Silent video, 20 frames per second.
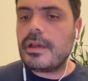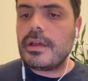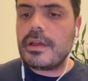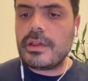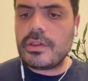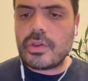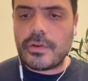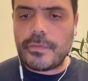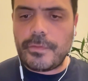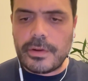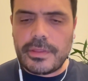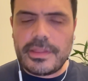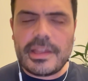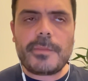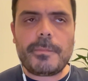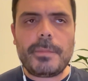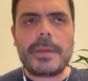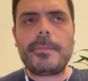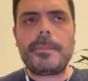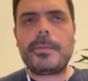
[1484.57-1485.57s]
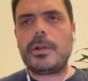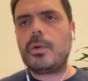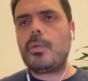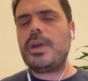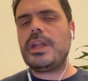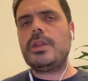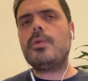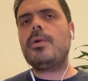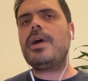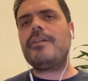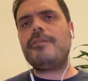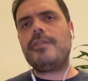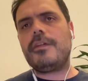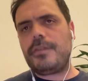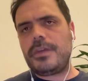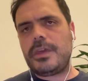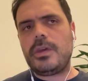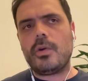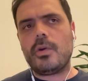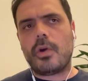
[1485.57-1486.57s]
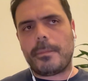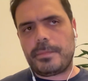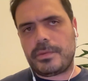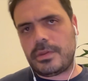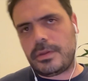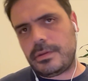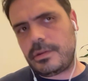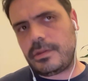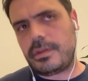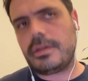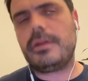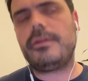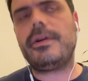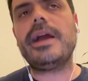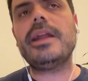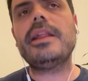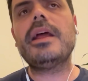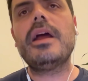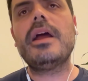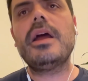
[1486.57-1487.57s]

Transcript: So for these people, we do have a few options, right?